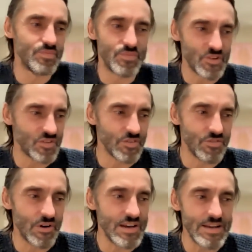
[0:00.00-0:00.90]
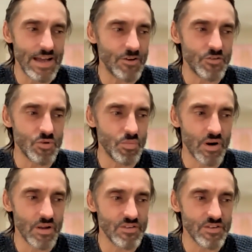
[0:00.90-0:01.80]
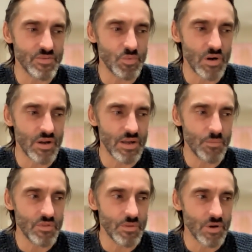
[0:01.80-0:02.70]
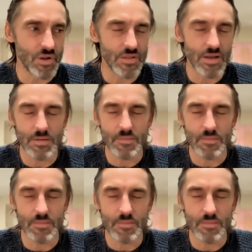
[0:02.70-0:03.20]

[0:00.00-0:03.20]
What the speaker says: just a very natural process working with them, I think.